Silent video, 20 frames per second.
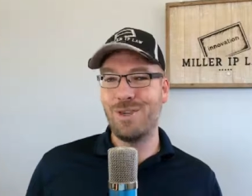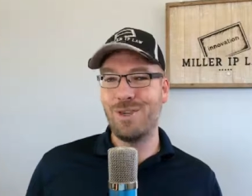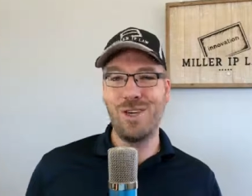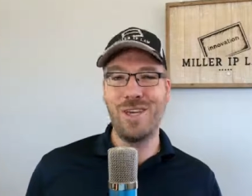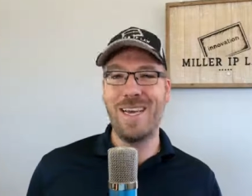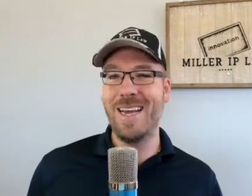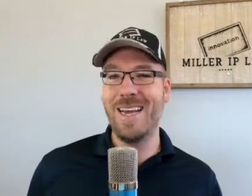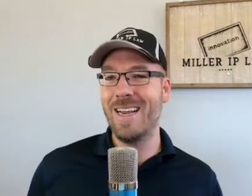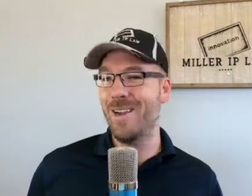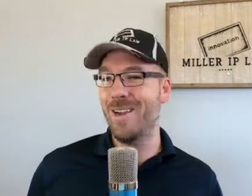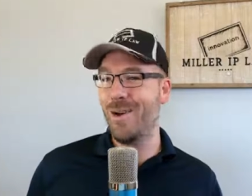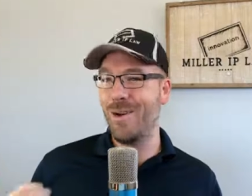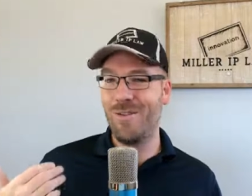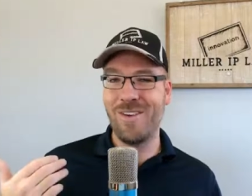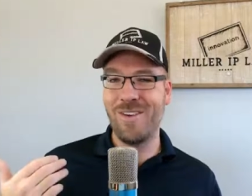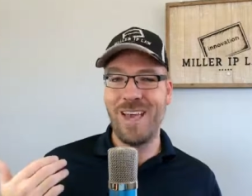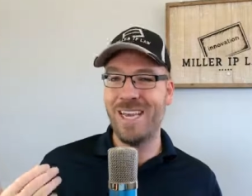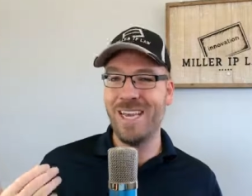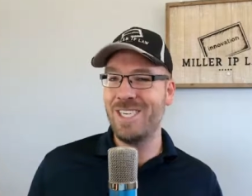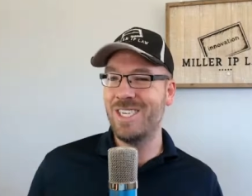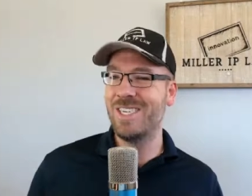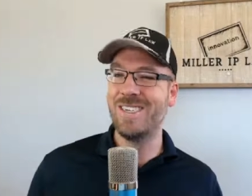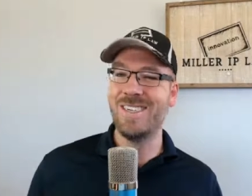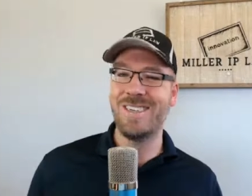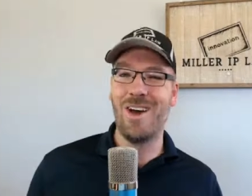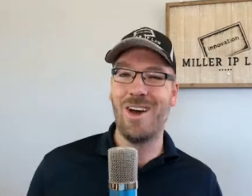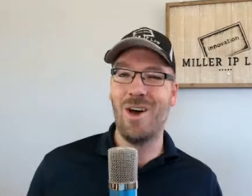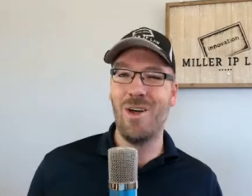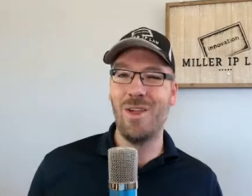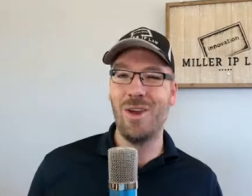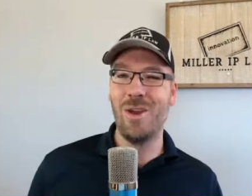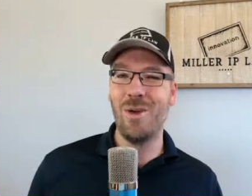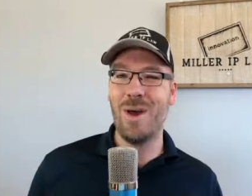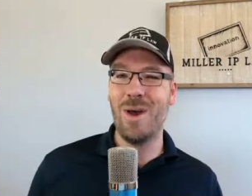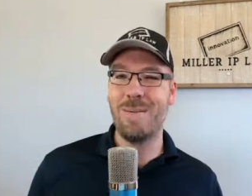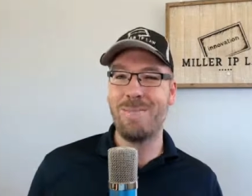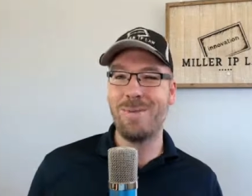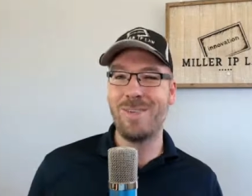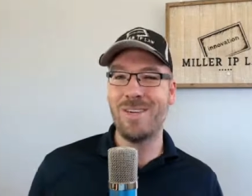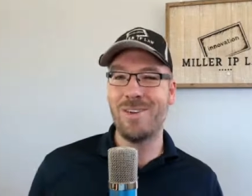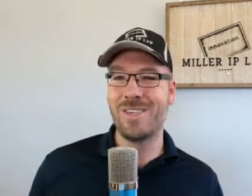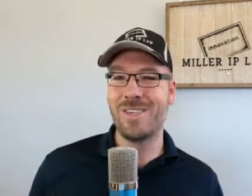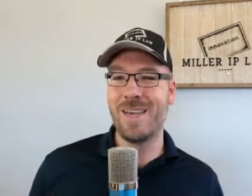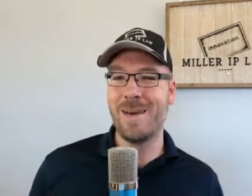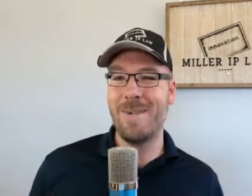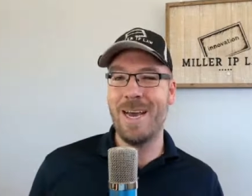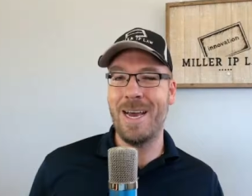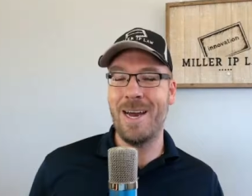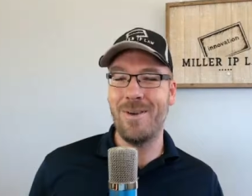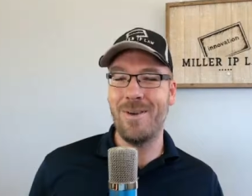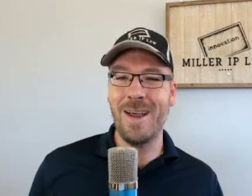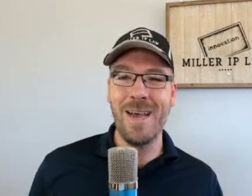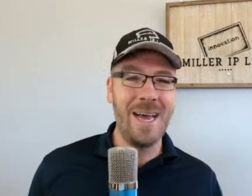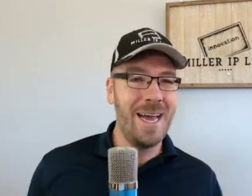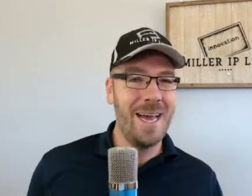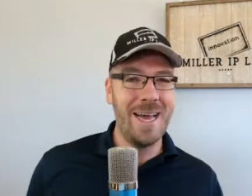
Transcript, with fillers: so you get notifications as all the new episodes come out.